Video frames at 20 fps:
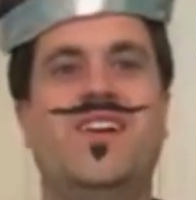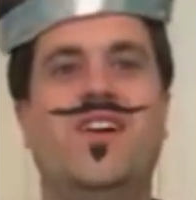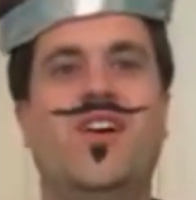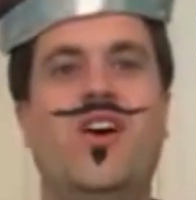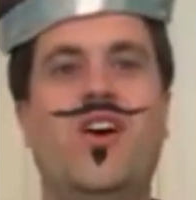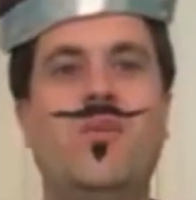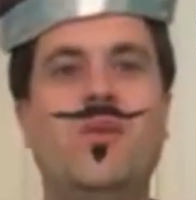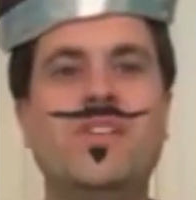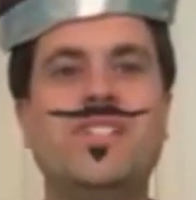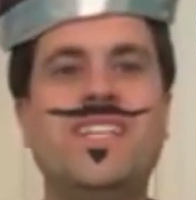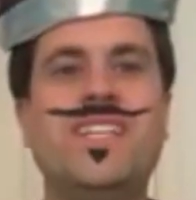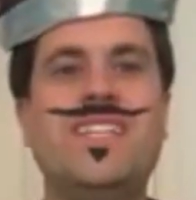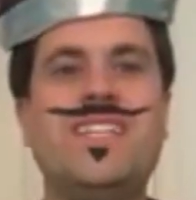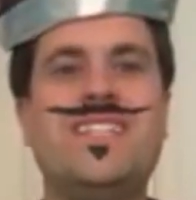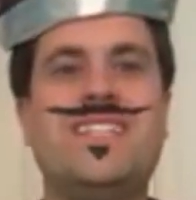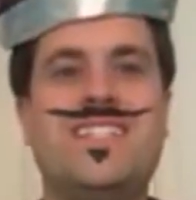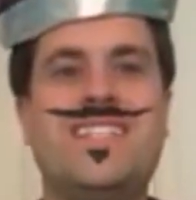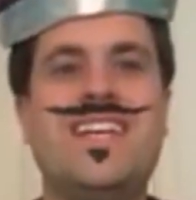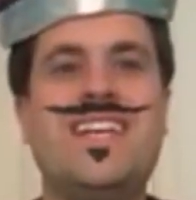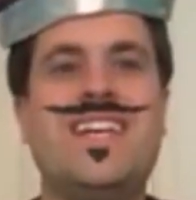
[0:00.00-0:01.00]
Or was
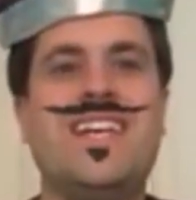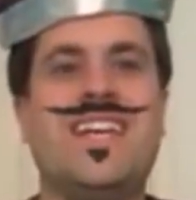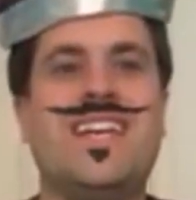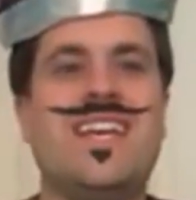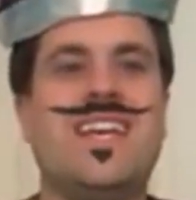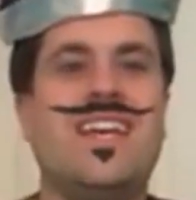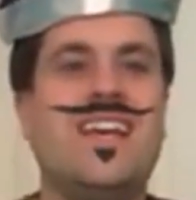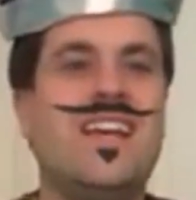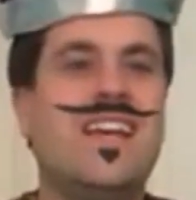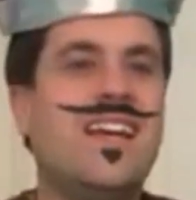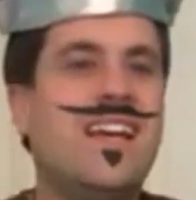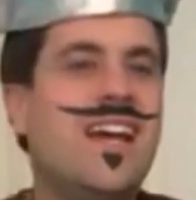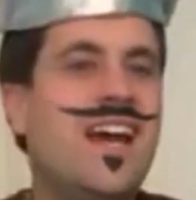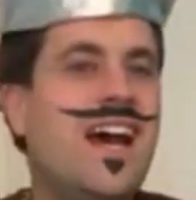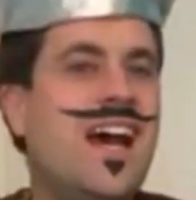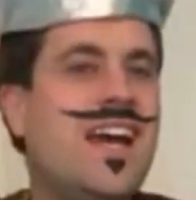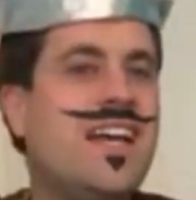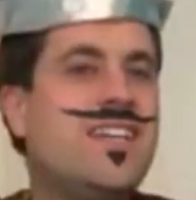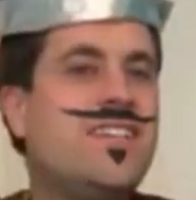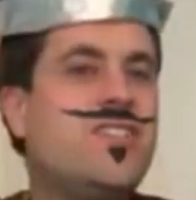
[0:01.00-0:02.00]
it D,
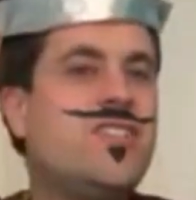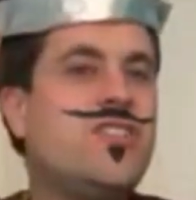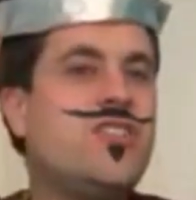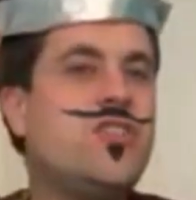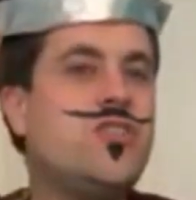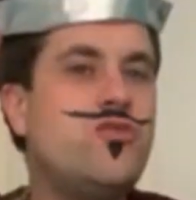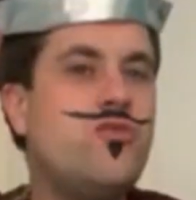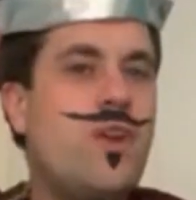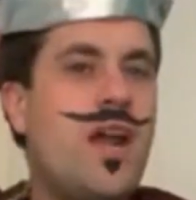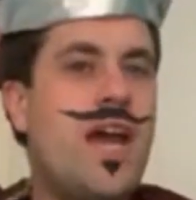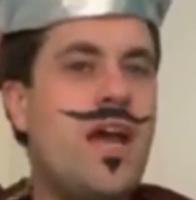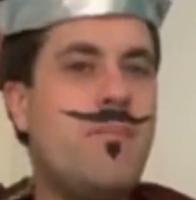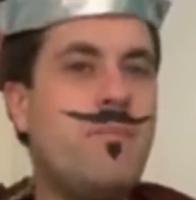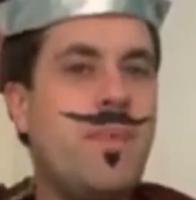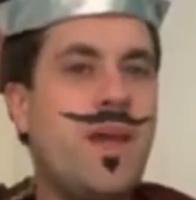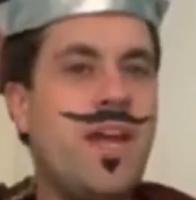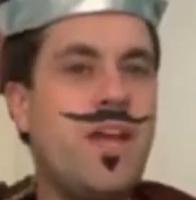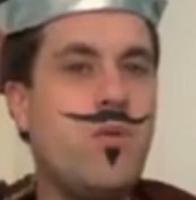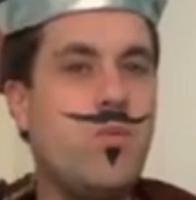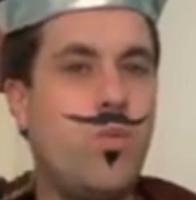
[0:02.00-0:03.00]
a strap
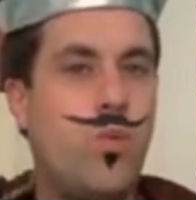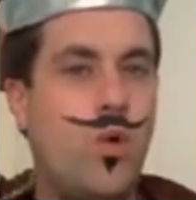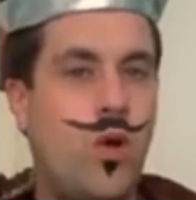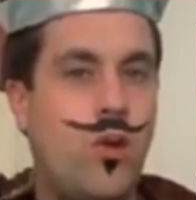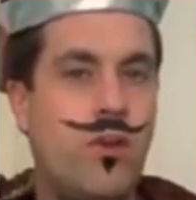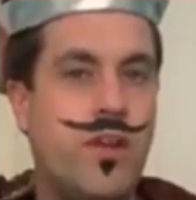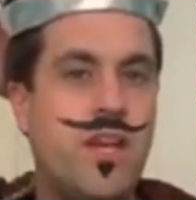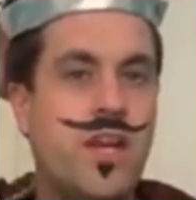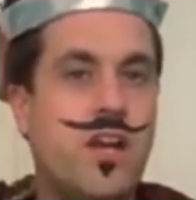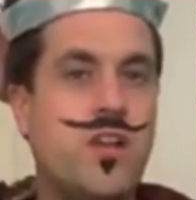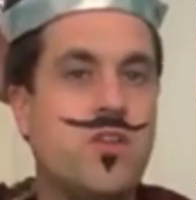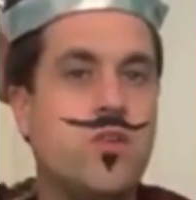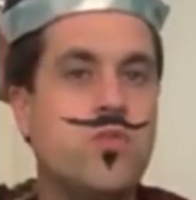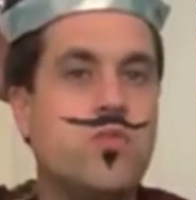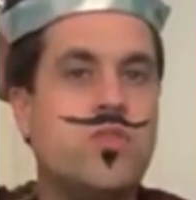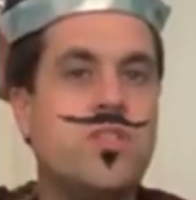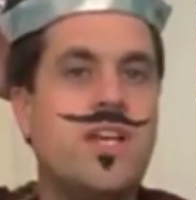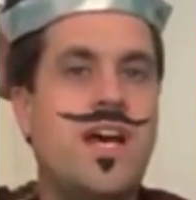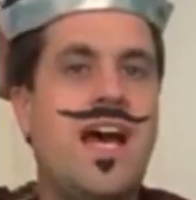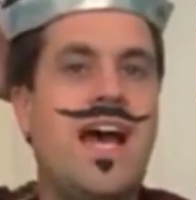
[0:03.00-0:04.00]
a warrior
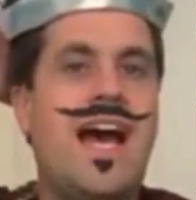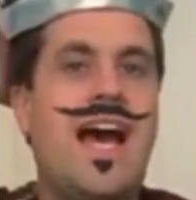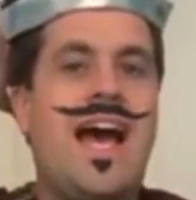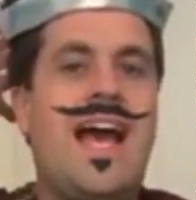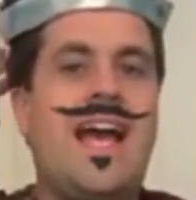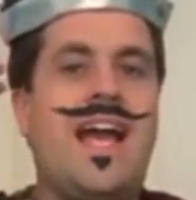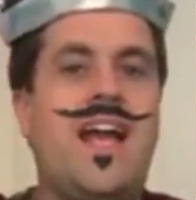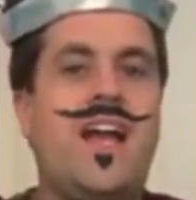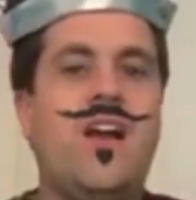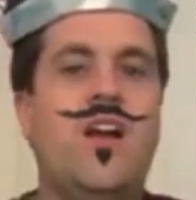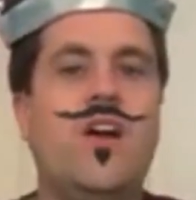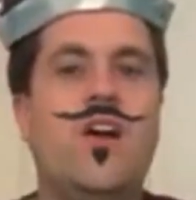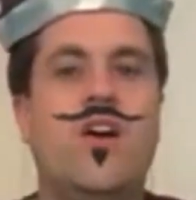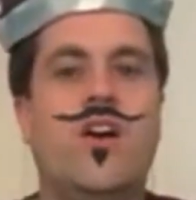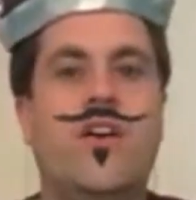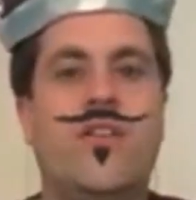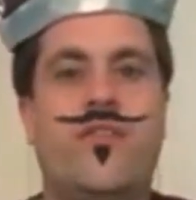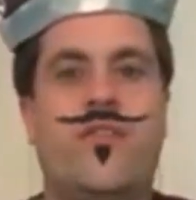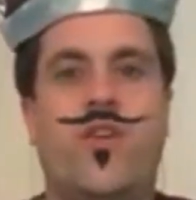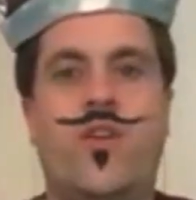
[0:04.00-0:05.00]
used to hang
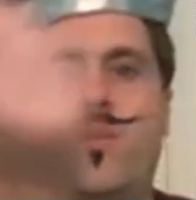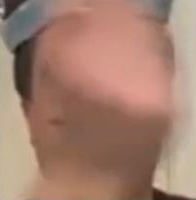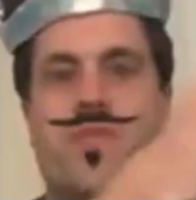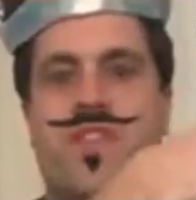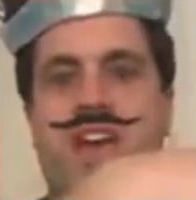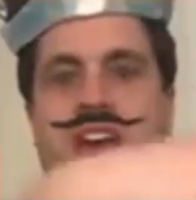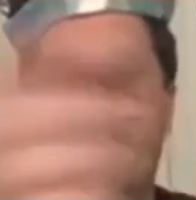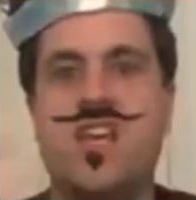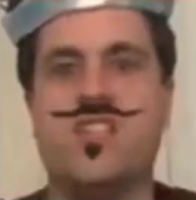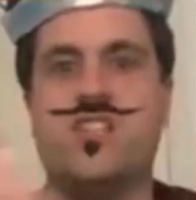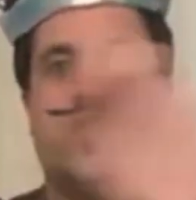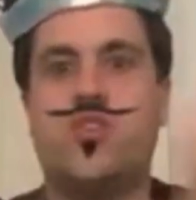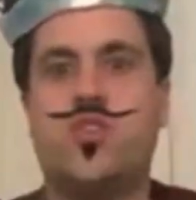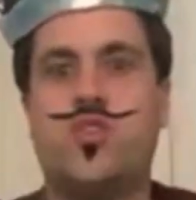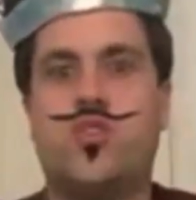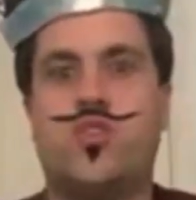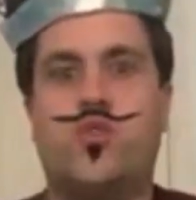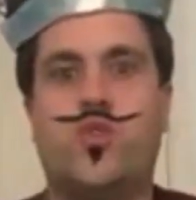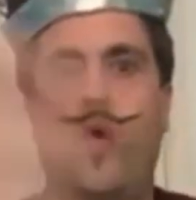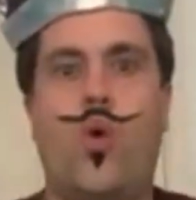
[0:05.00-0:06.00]
from their
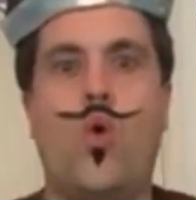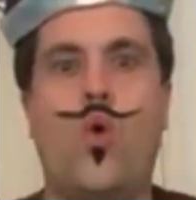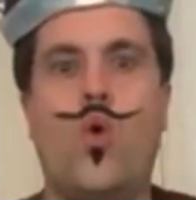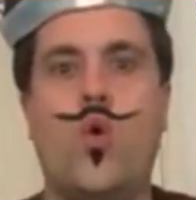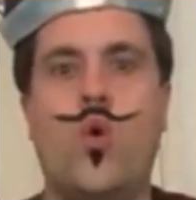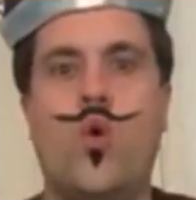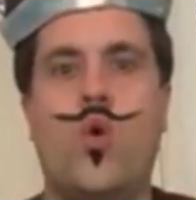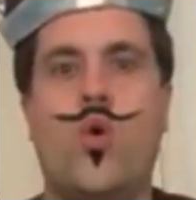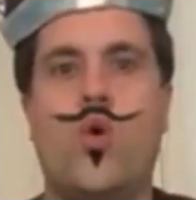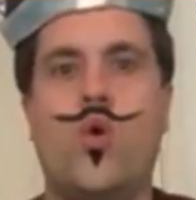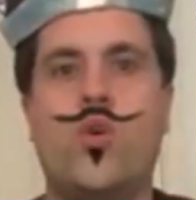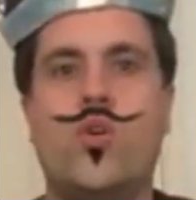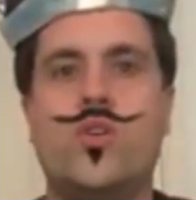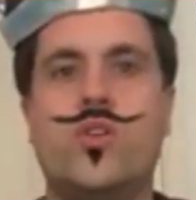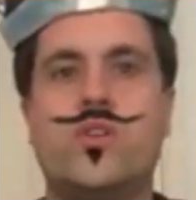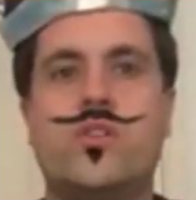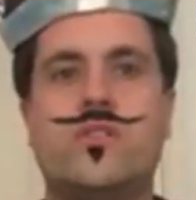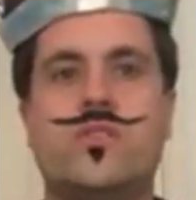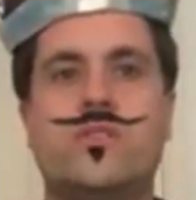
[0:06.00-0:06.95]
sword?